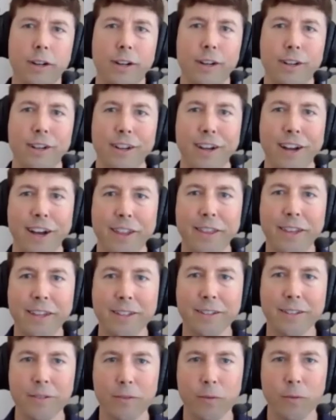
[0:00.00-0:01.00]
I think
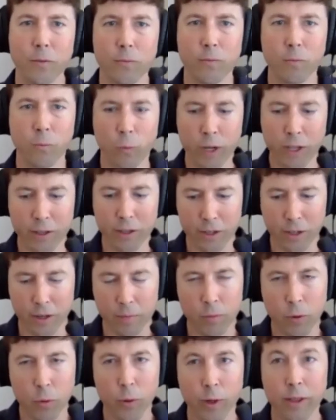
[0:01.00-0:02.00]
one of the
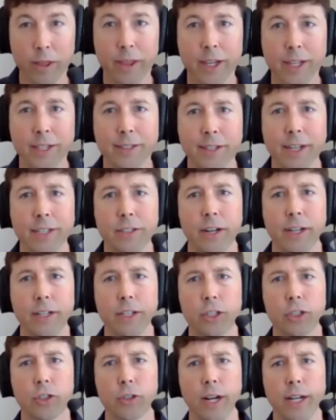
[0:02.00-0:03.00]
number one things I try to
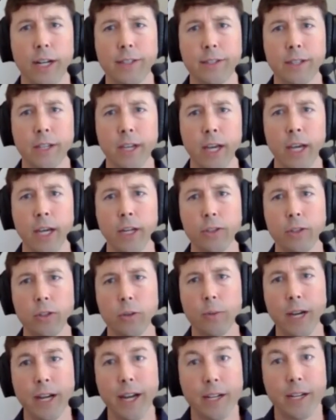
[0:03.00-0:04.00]
stress to
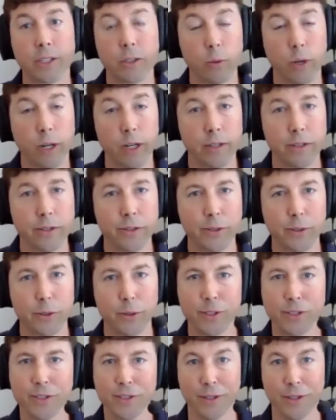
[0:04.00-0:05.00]
my actuarial
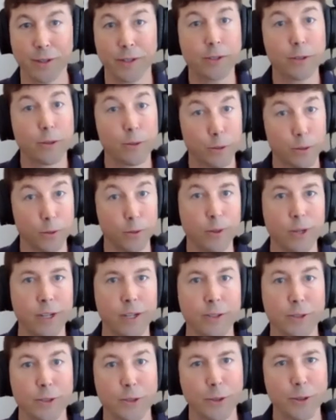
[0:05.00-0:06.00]
students and also to
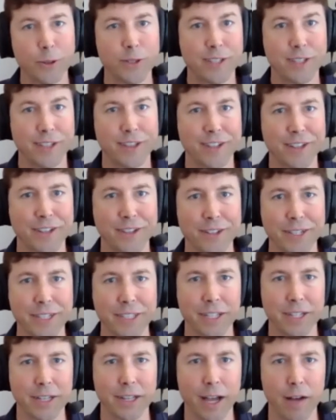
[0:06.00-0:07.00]
students at the
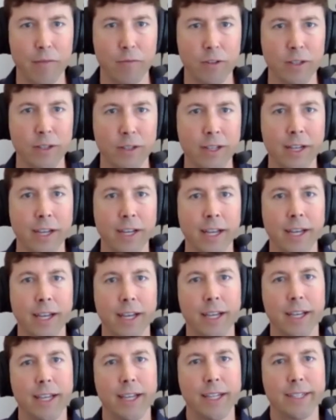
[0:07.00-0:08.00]
collegiate level
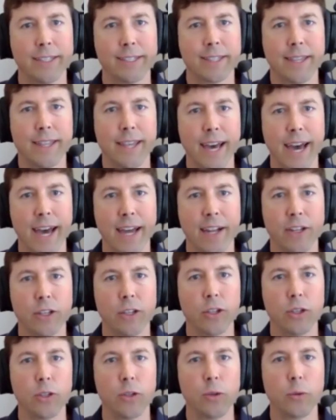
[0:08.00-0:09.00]
is that
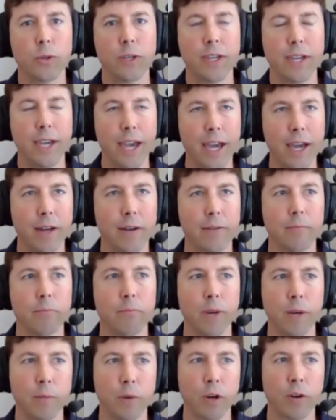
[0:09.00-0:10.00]
you can't
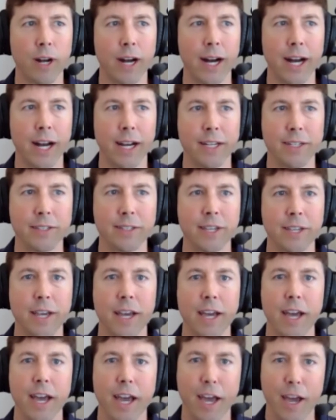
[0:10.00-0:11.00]
memorize
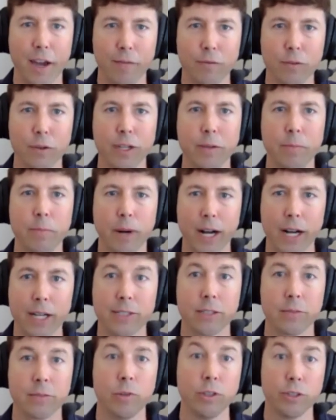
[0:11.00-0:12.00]
every
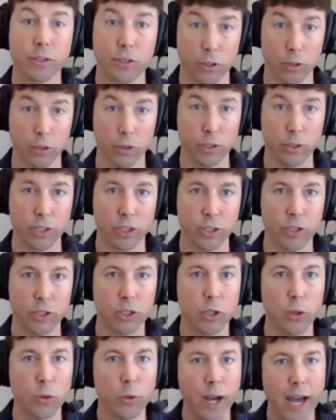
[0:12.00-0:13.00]
possible solution.
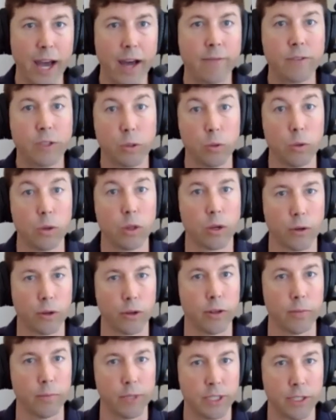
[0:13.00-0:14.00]
You have to learn
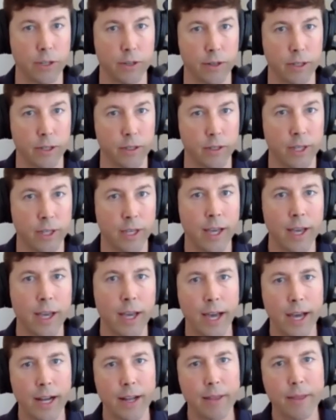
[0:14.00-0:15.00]
the material.
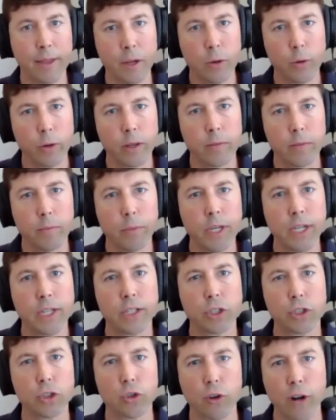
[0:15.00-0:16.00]
And I think one of the
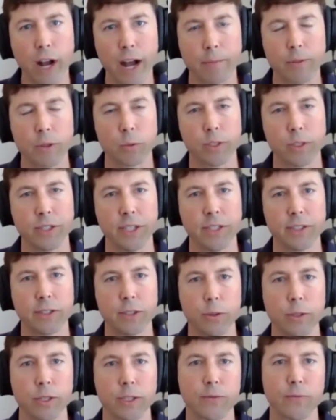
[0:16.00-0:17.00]
biggest traps we see
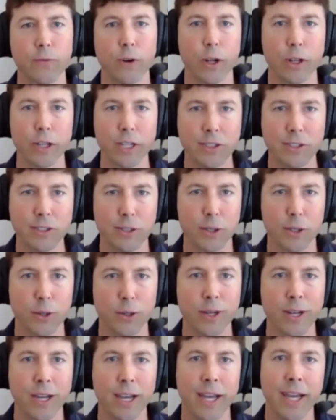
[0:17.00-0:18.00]
students fall into
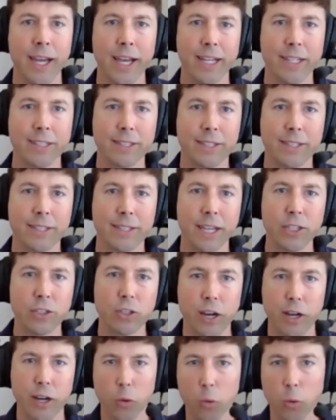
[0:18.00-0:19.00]
is they
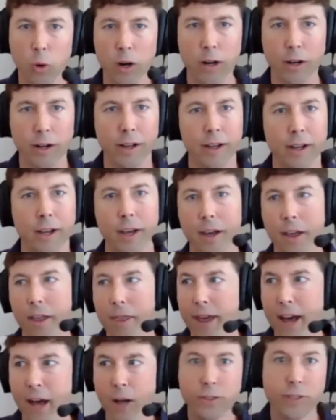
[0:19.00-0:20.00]
try to work
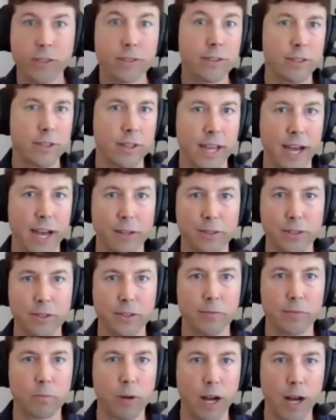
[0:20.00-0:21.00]
thousands and thousands
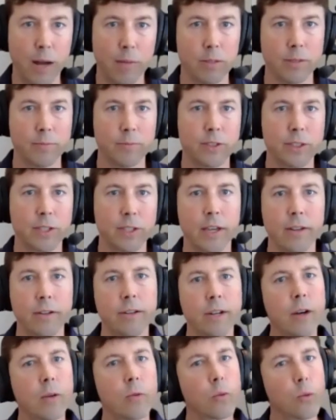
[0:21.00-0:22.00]
of problems and they're
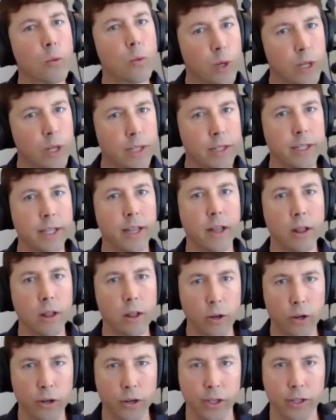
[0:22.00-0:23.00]
not really
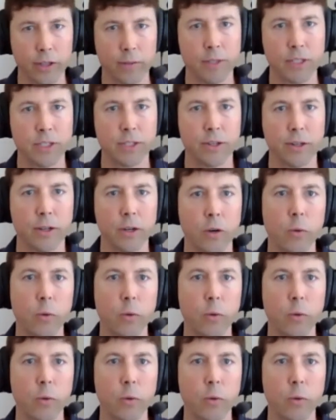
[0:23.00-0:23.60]
learning the material.